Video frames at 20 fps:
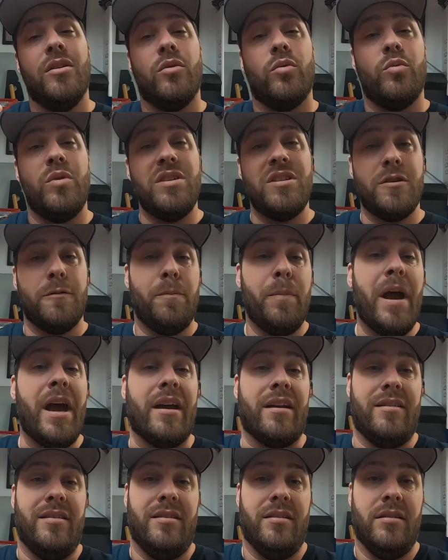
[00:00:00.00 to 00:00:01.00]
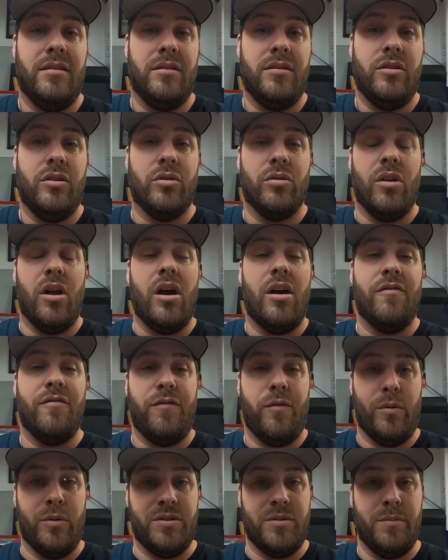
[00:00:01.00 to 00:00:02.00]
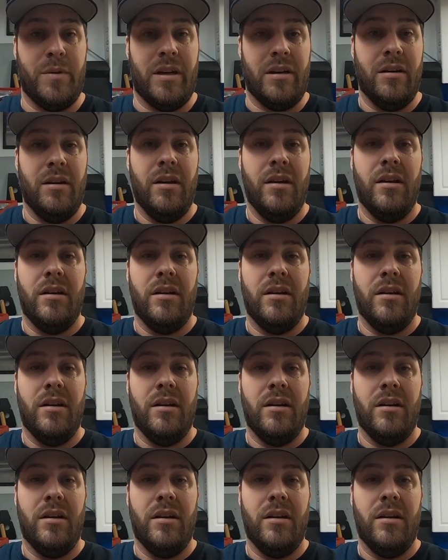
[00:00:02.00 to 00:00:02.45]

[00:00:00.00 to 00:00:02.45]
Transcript: respect your law enforcement.